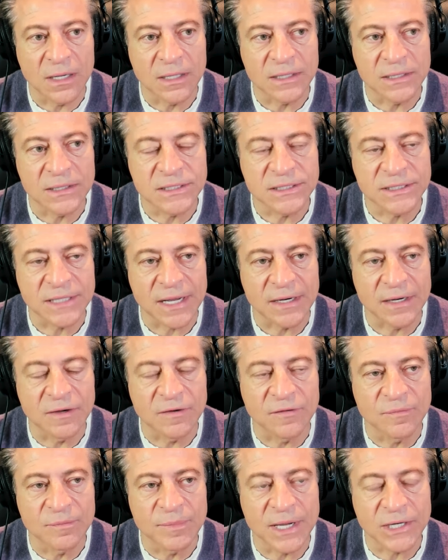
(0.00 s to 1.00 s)
set
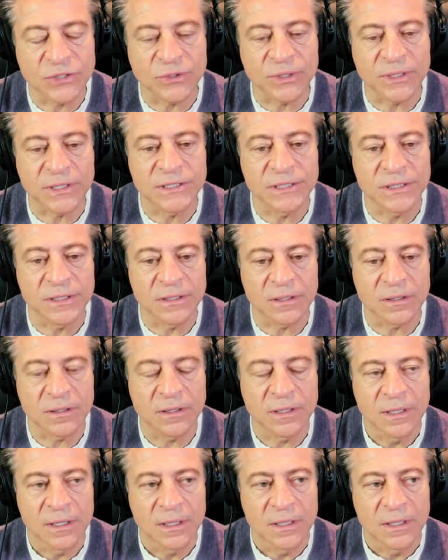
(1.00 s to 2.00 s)
of metrics here
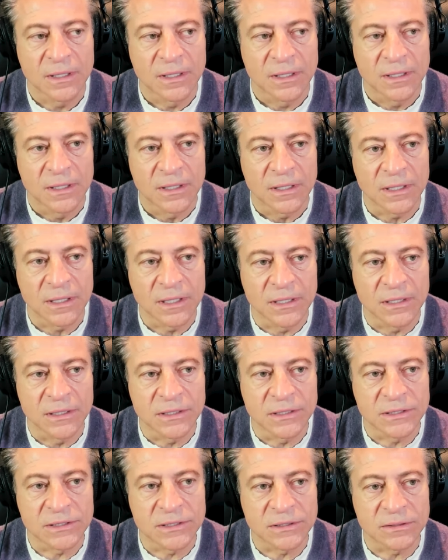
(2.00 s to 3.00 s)

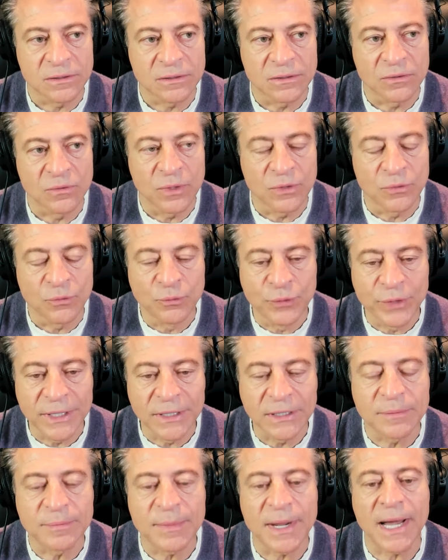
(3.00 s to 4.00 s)
is what
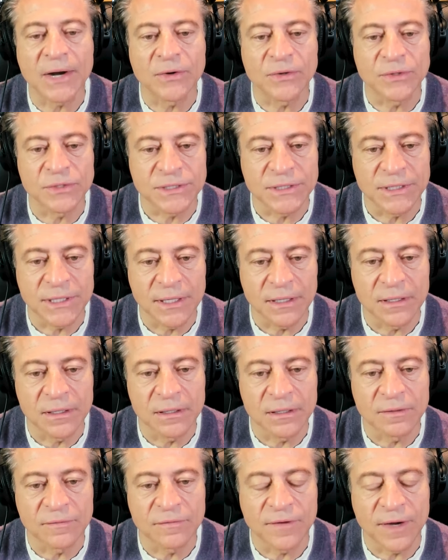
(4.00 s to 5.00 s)
really matters
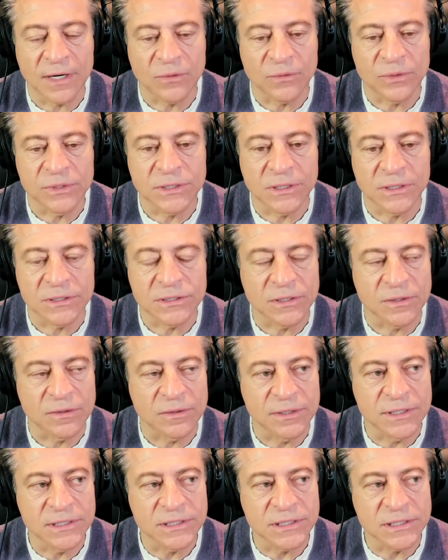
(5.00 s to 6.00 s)
in the final result. So
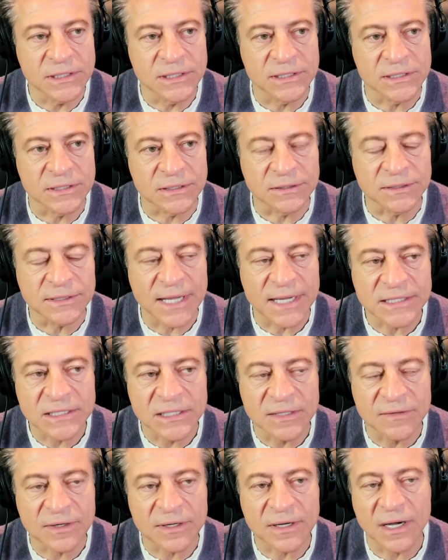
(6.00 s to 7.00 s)
this is less
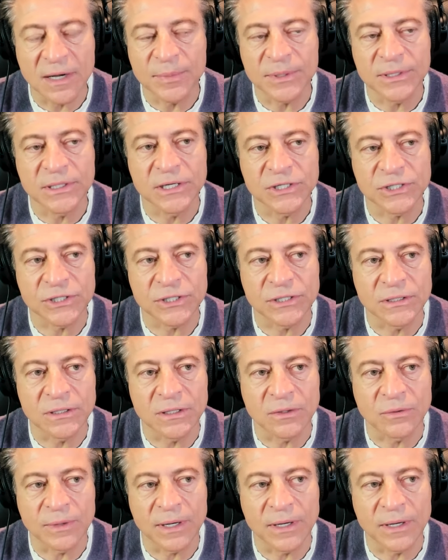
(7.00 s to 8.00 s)
of a competition
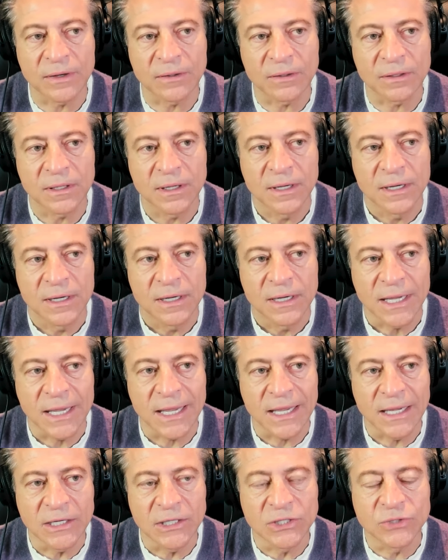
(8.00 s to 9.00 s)
around
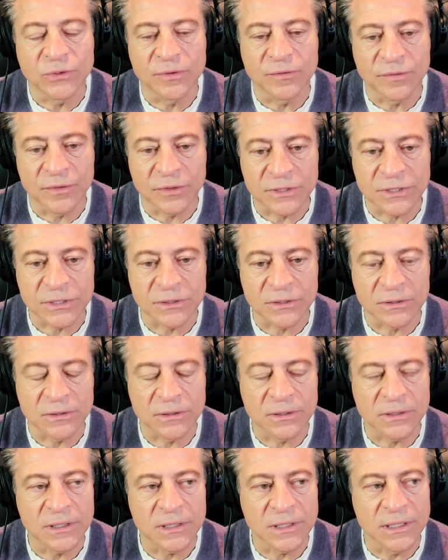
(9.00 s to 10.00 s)
age
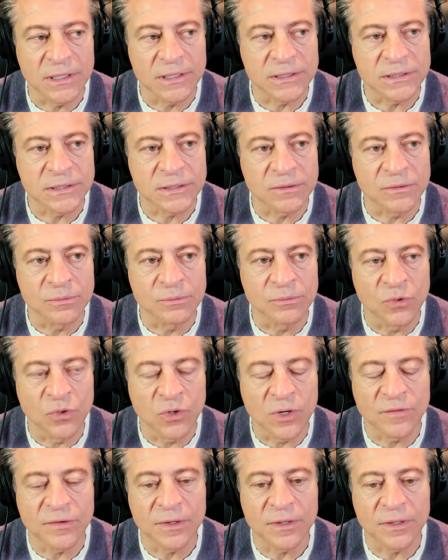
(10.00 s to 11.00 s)
reversal. It's
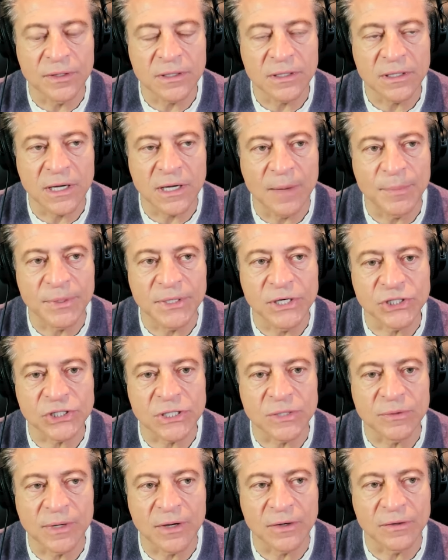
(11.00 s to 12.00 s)
more of a
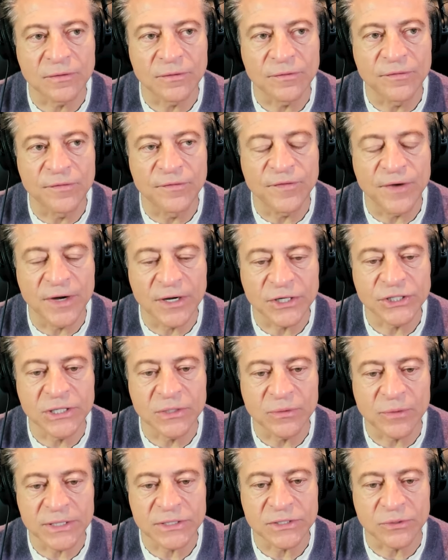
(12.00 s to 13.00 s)
competition around
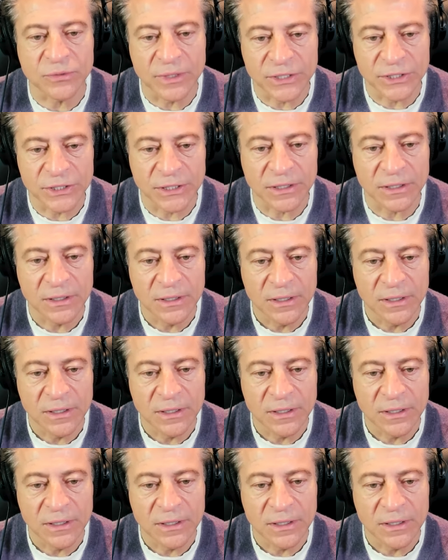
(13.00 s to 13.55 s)
function restoration.